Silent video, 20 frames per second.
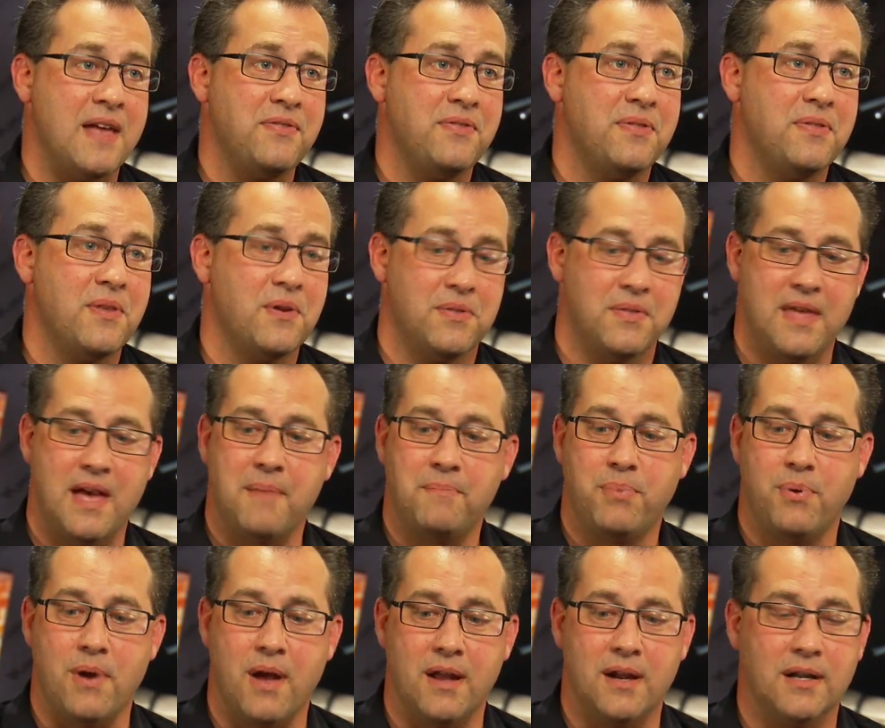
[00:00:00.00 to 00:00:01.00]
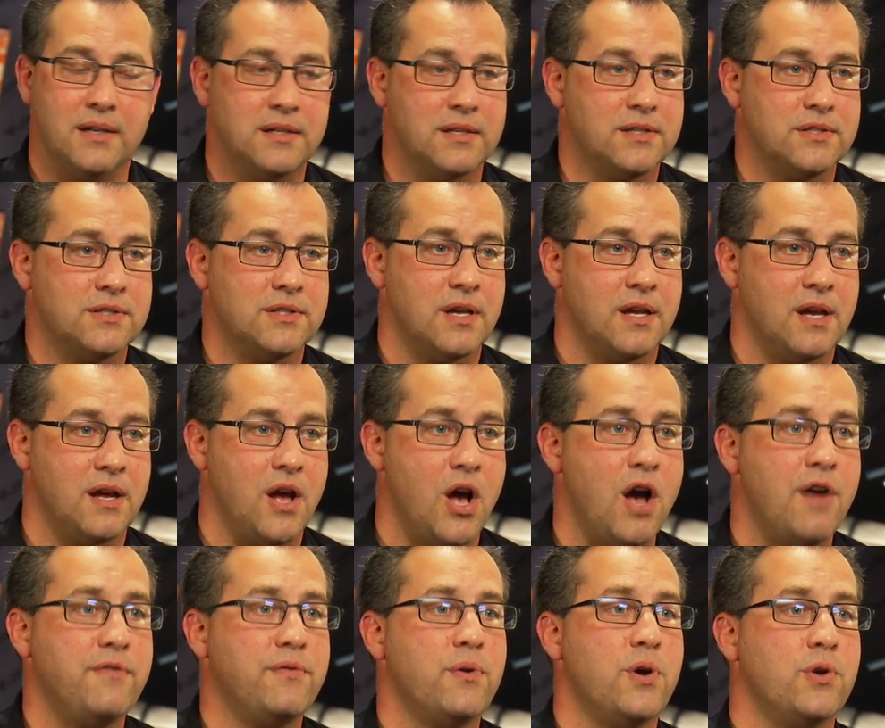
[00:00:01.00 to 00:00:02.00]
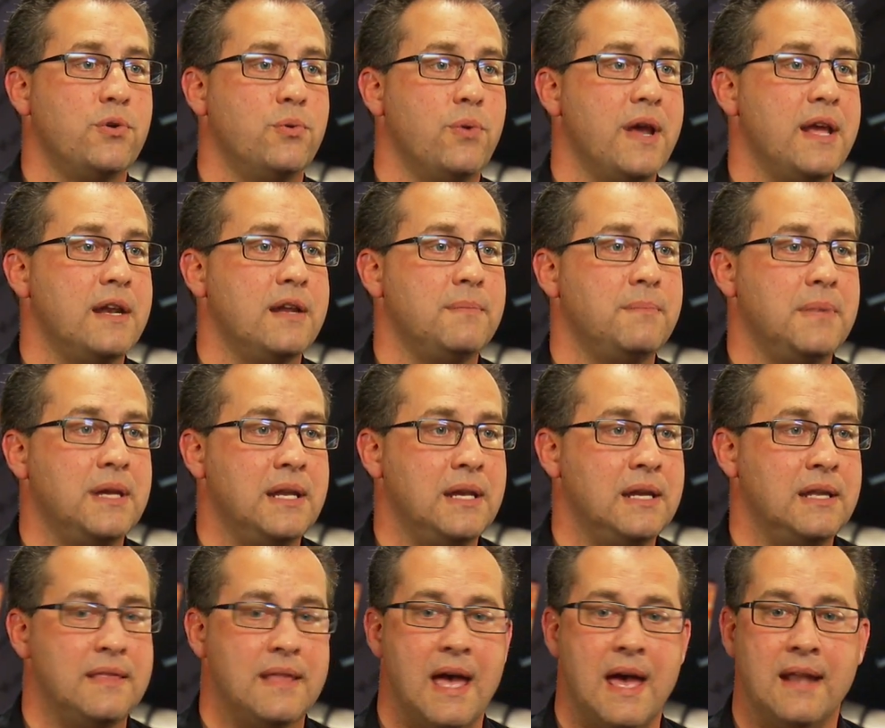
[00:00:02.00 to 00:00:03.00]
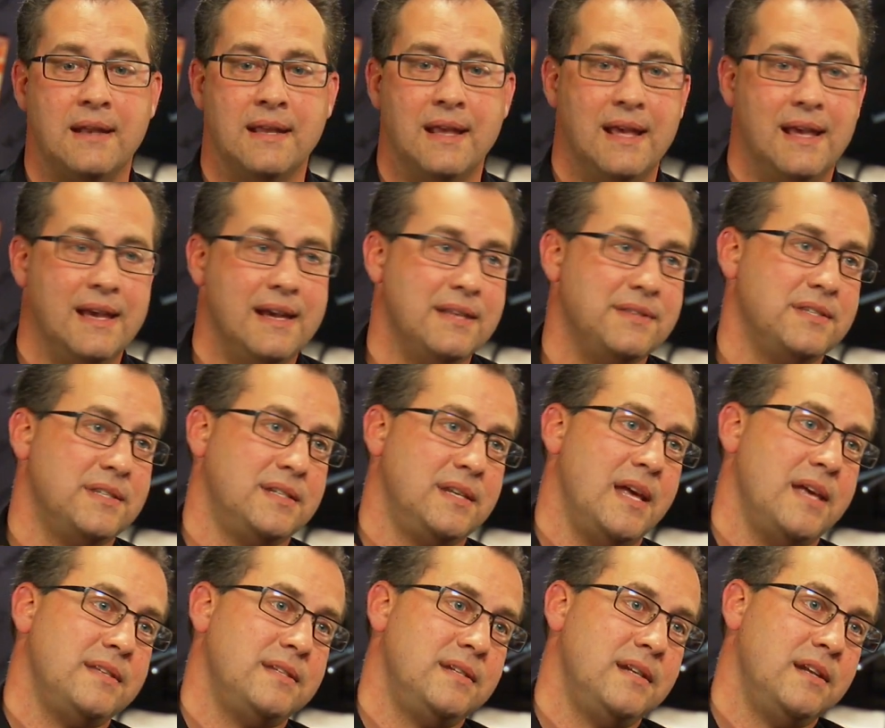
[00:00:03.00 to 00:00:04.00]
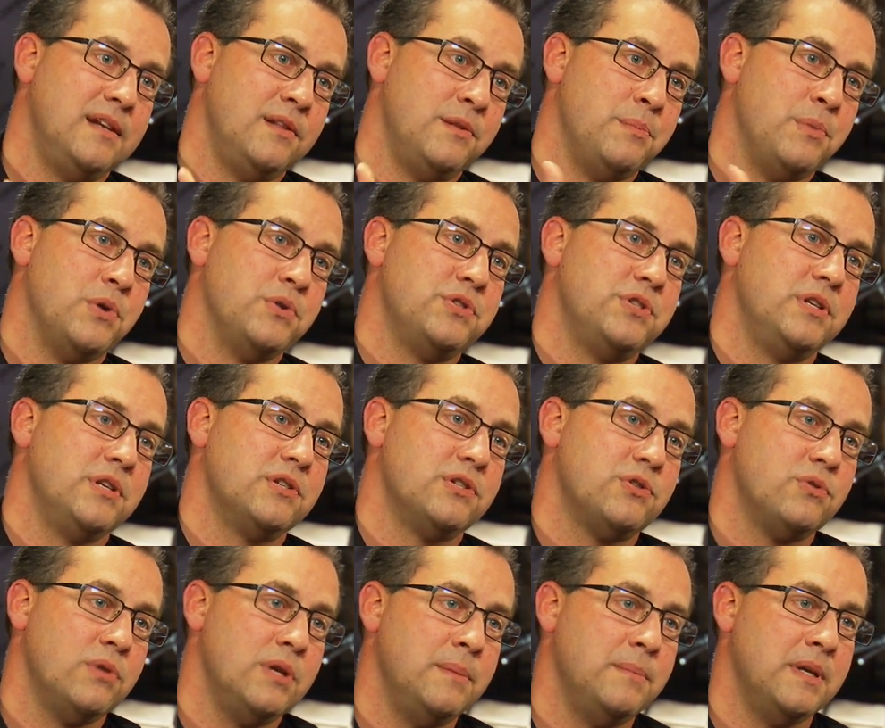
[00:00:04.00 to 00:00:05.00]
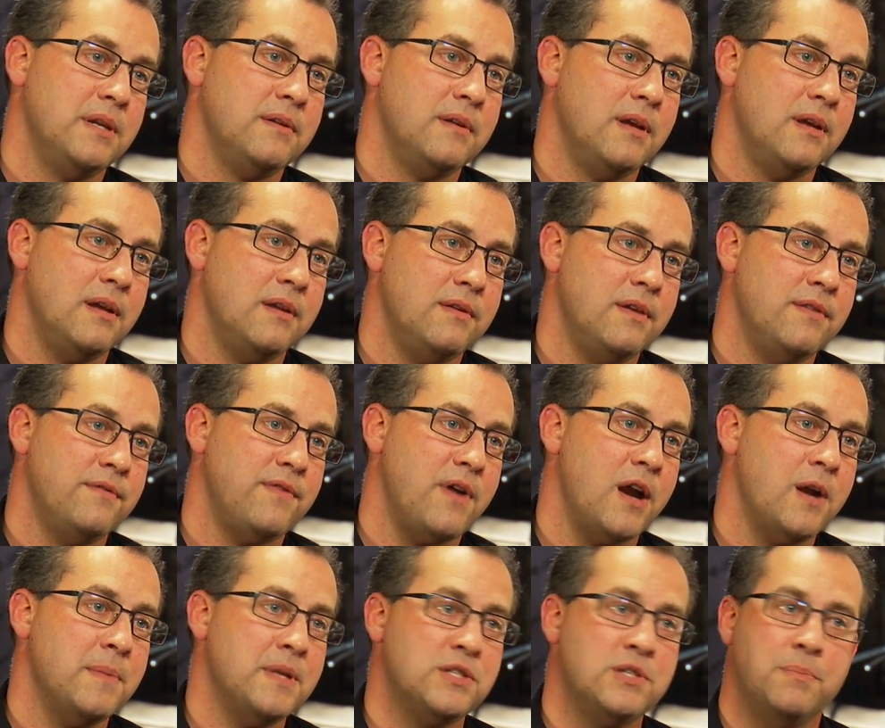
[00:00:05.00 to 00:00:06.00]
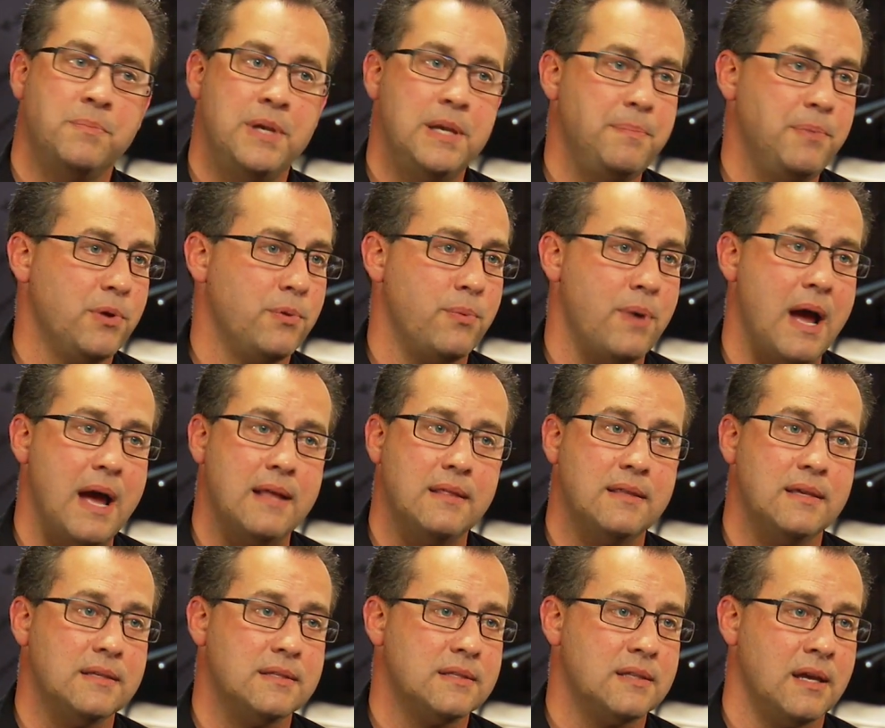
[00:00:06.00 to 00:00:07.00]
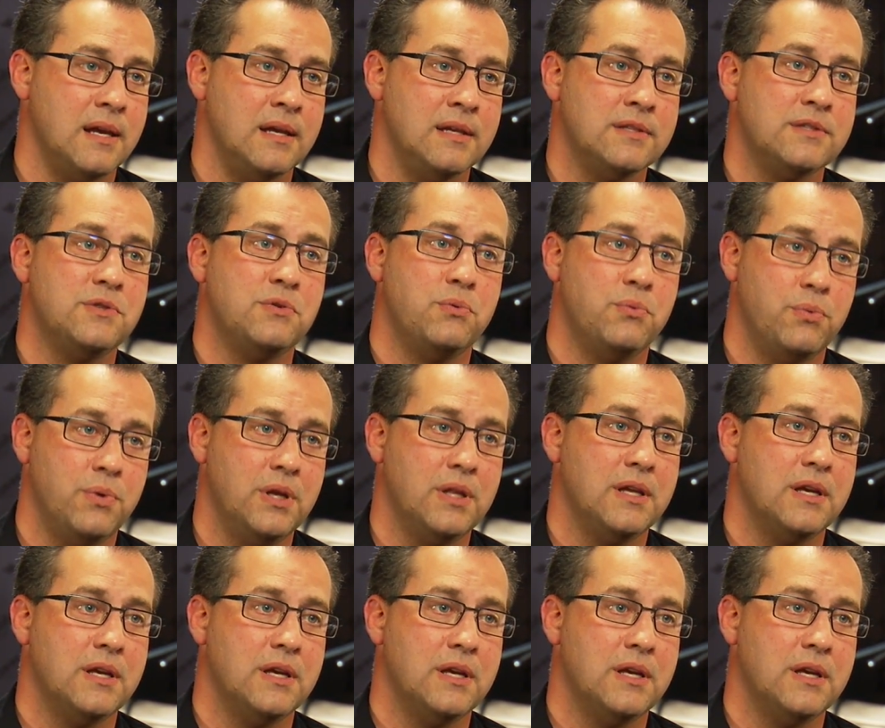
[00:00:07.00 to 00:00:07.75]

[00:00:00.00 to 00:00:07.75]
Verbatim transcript: that th that product is uh, off road rated, meaning that it's tested in the most extreme in, in environments, and people ride these things. It's like a little